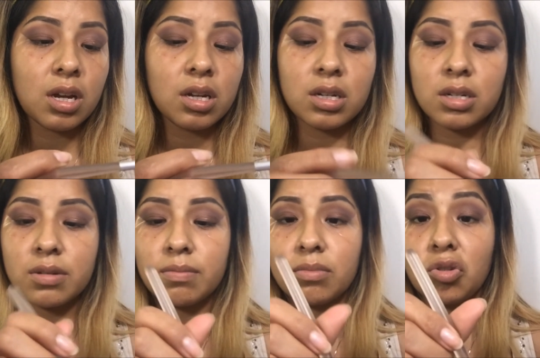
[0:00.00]

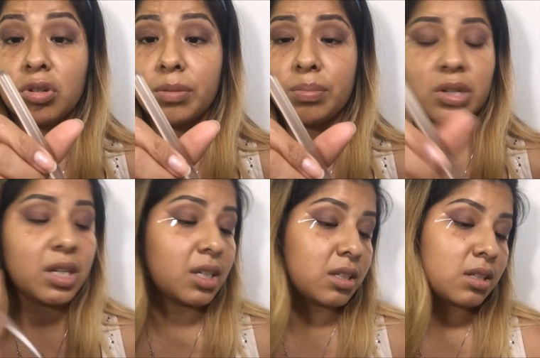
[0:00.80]
um, or the
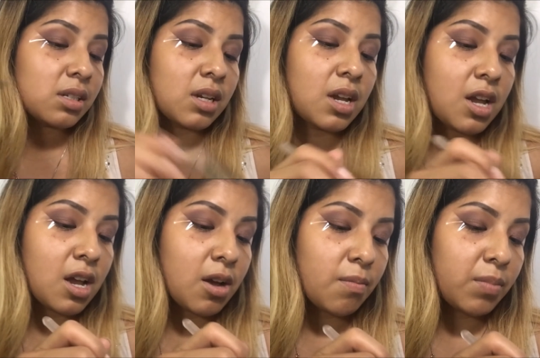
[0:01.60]
brand,
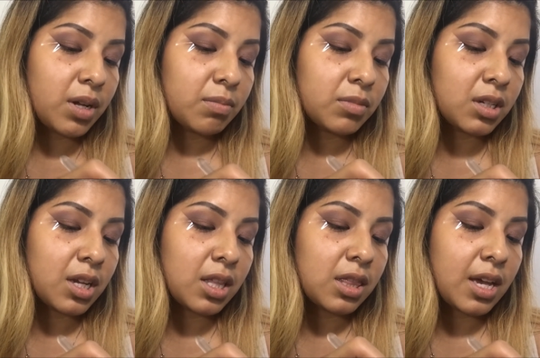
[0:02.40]
but I'm gonna get